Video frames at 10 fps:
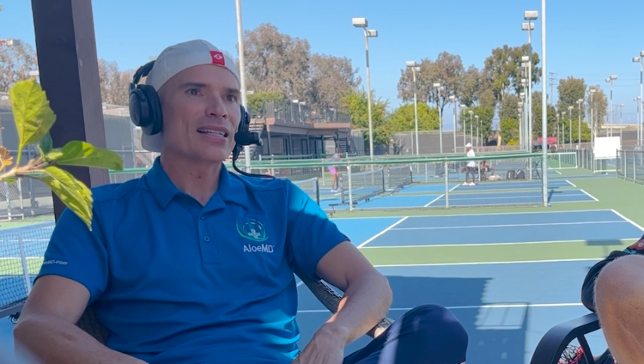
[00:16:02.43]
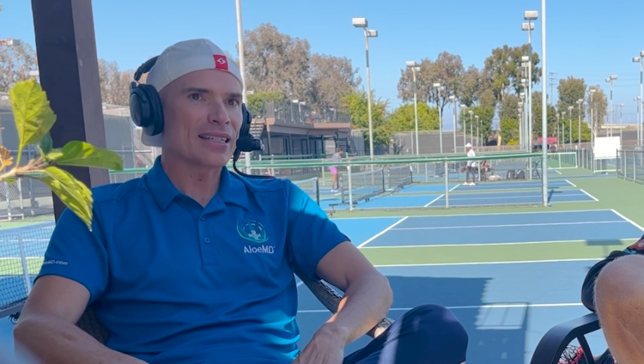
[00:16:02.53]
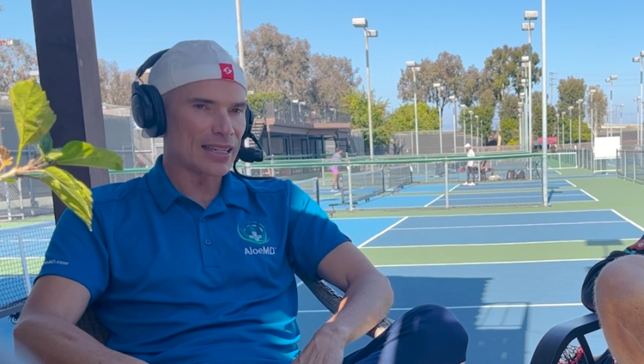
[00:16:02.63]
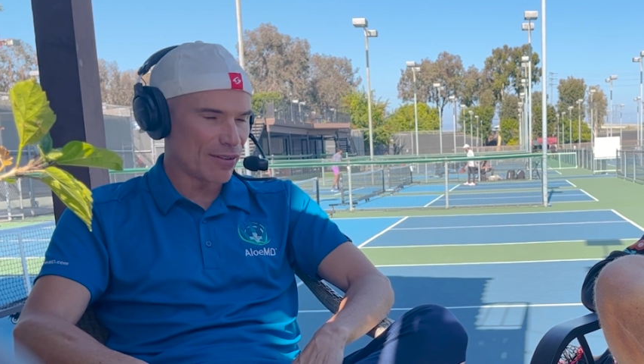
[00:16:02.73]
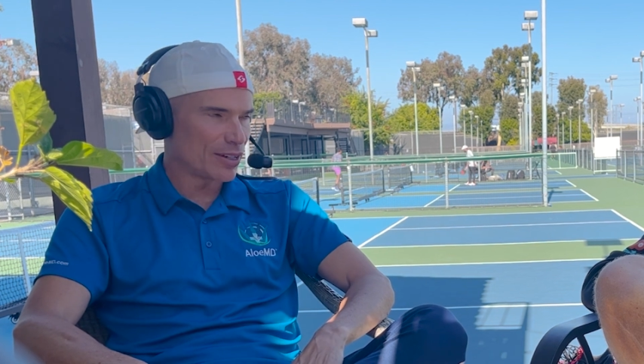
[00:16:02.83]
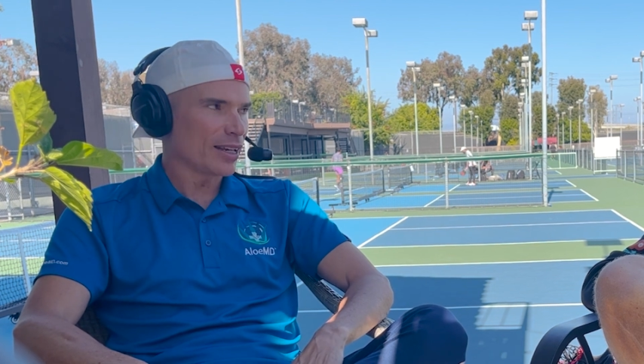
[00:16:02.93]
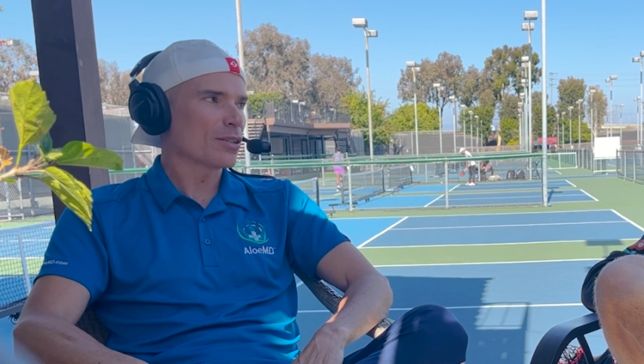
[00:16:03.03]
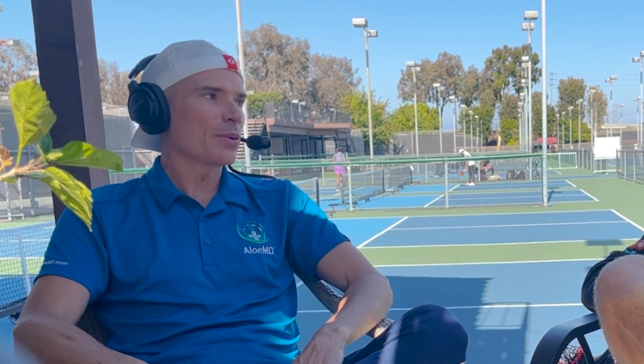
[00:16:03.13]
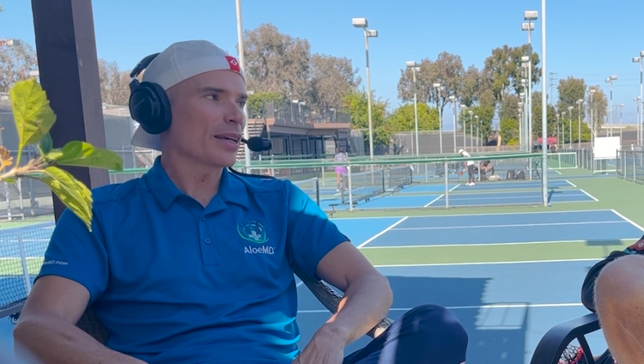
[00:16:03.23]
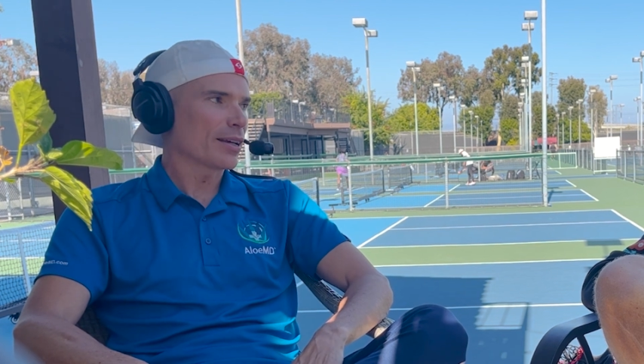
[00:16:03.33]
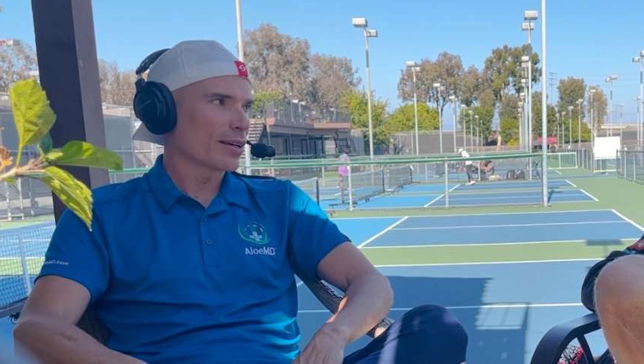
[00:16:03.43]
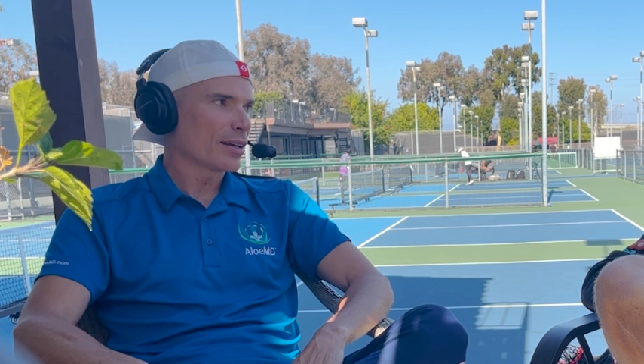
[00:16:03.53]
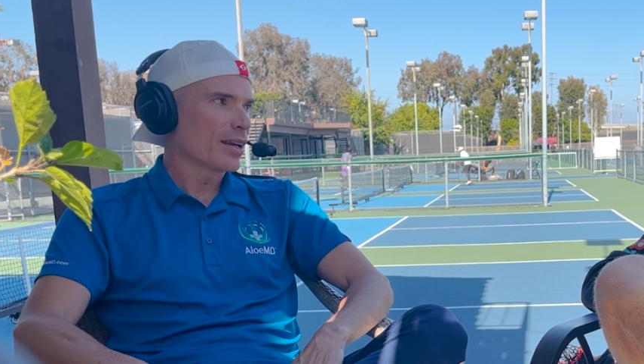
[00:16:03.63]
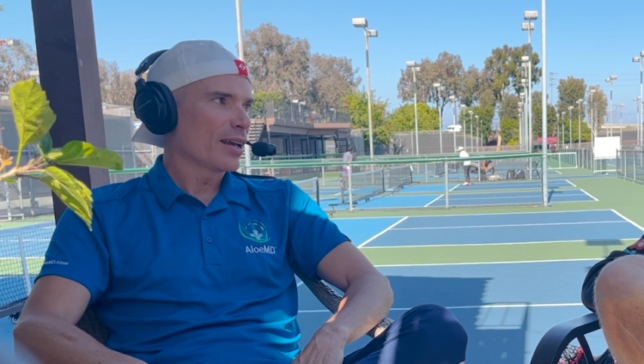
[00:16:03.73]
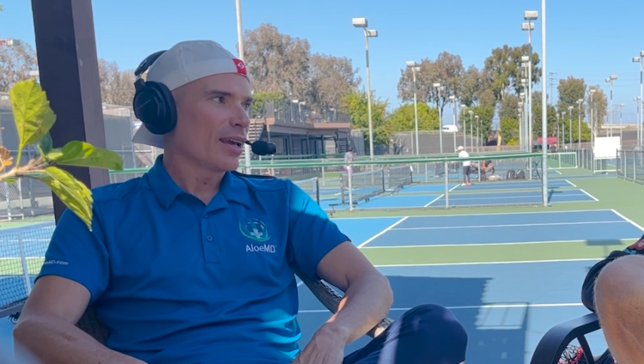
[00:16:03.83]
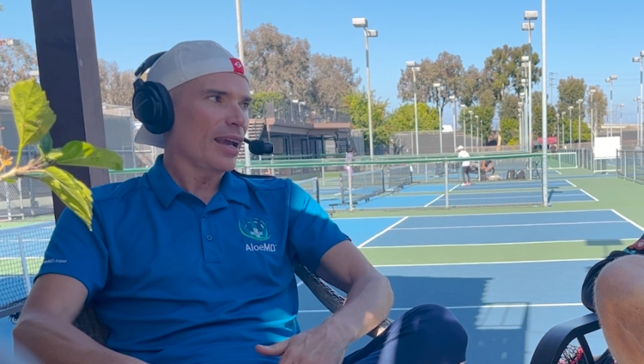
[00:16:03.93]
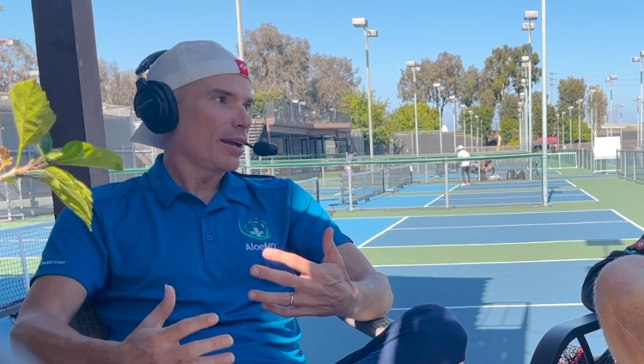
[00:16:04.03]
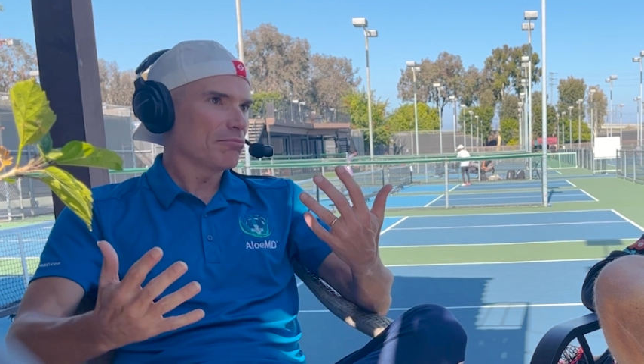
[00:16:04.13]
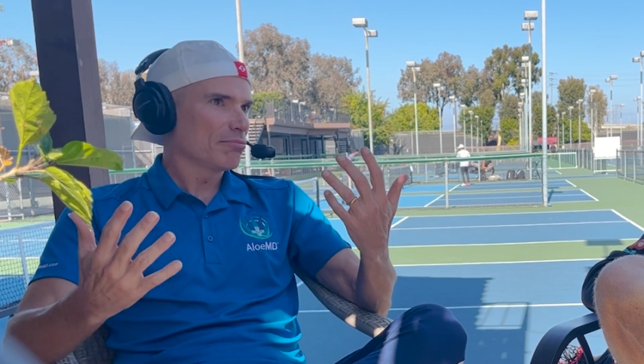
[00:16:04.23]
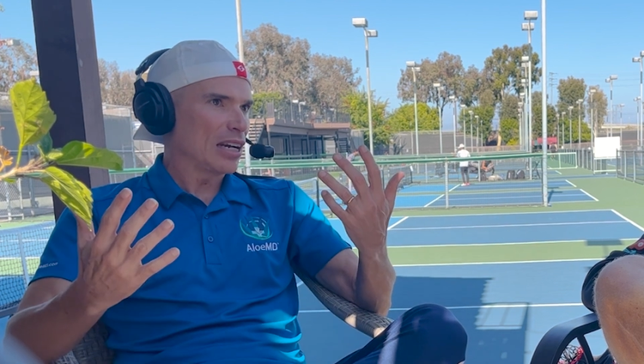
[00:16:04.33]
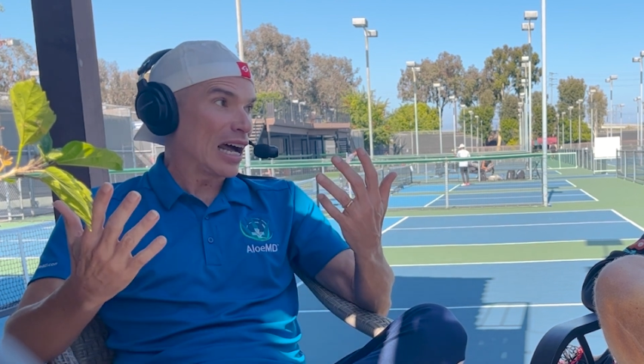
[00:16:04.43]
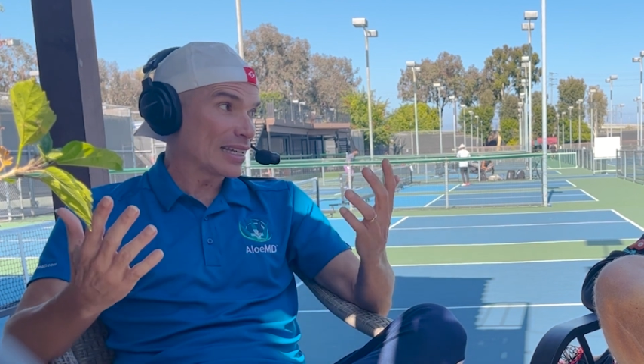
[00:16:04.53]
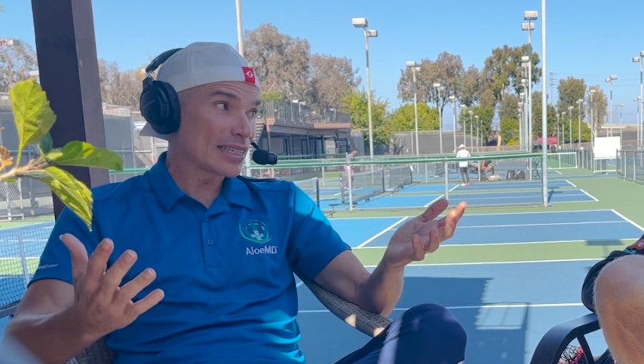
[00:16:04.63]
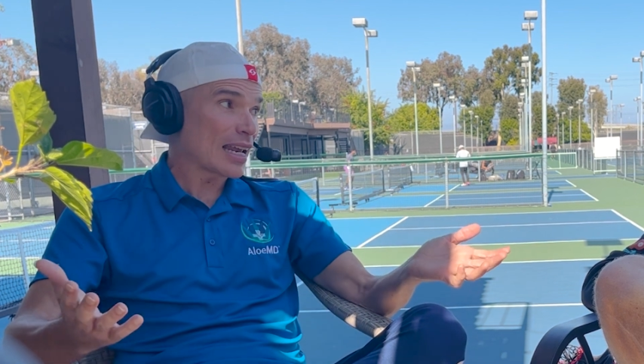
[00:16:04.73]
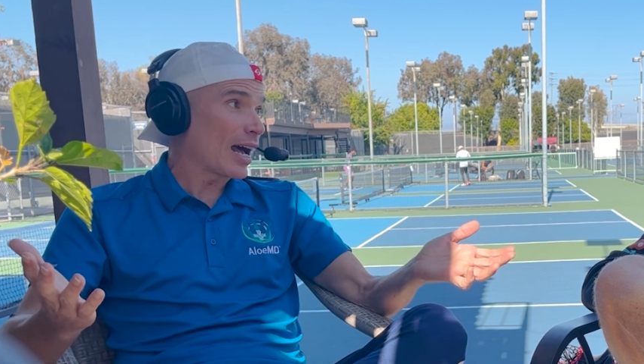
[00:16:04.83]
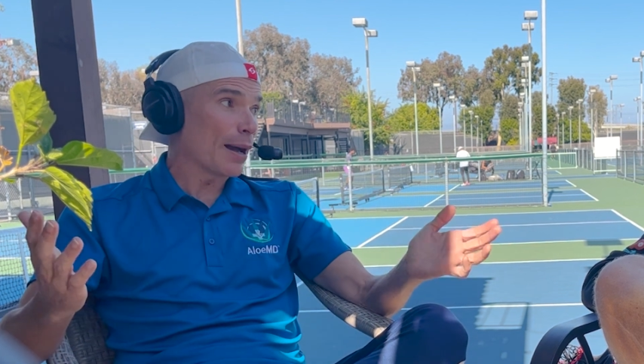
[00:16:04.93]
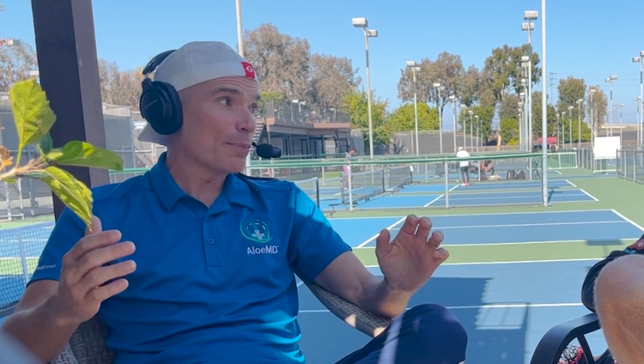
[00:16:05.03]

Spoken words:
7 days a week, nonstop,